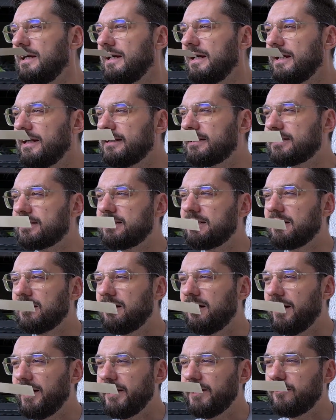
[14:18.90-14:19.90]
it's the
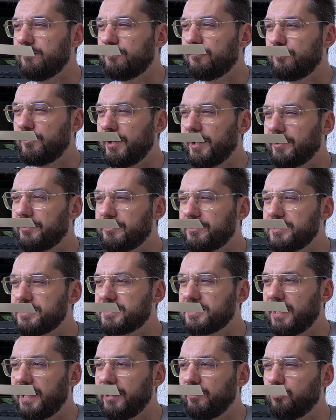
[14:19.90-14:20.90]
kind of
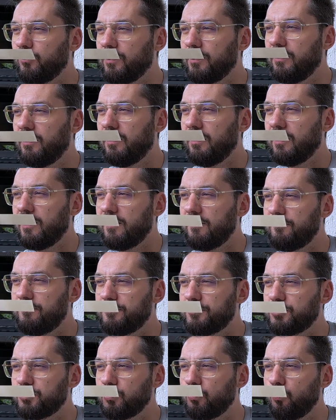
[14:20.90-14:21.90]
fragrance I would
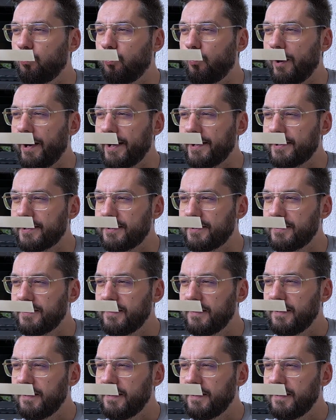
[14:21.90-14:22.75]
love to wear.